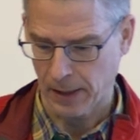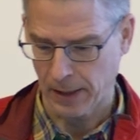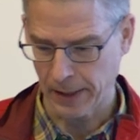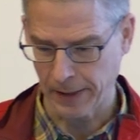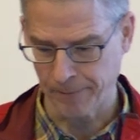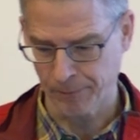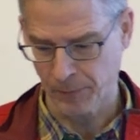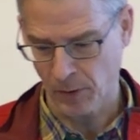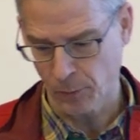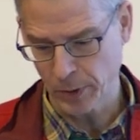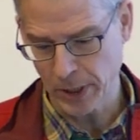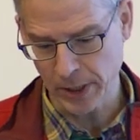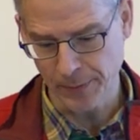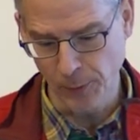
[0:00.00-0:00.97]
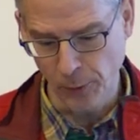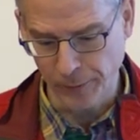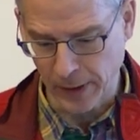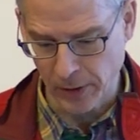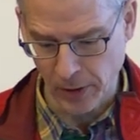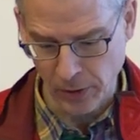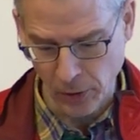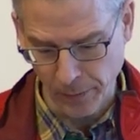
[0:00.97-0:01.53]
Um, we just moved
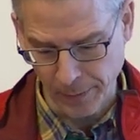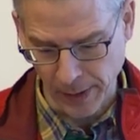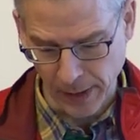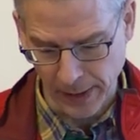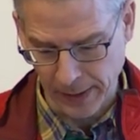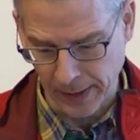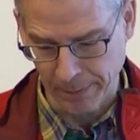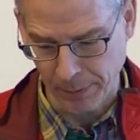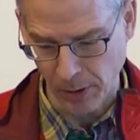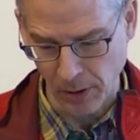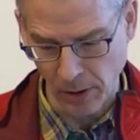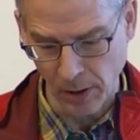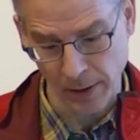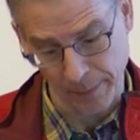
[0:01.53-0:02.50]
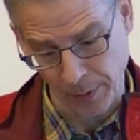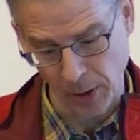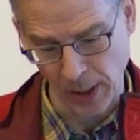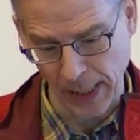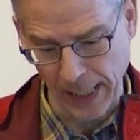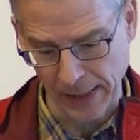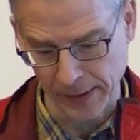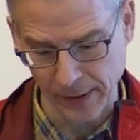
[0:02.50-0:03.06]
into a new building that Paul,
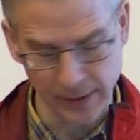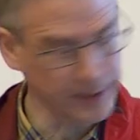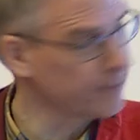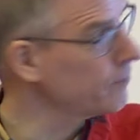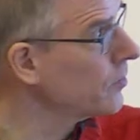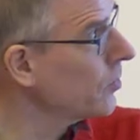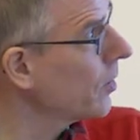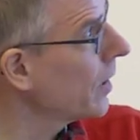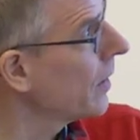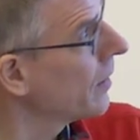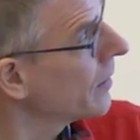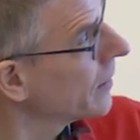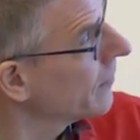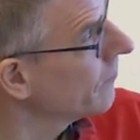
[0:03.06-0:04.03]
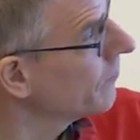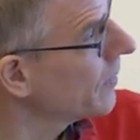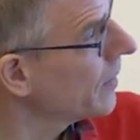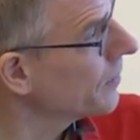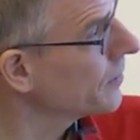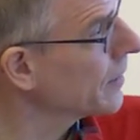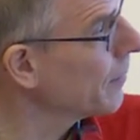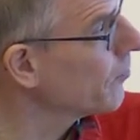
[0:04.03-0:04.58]
Paul Allen has given, to, uh, given
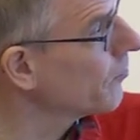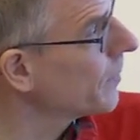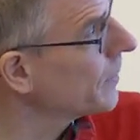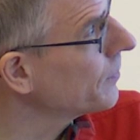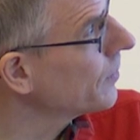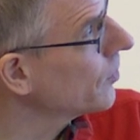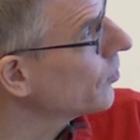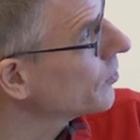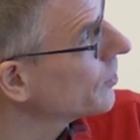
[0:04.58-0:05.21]
us a couple of months ago.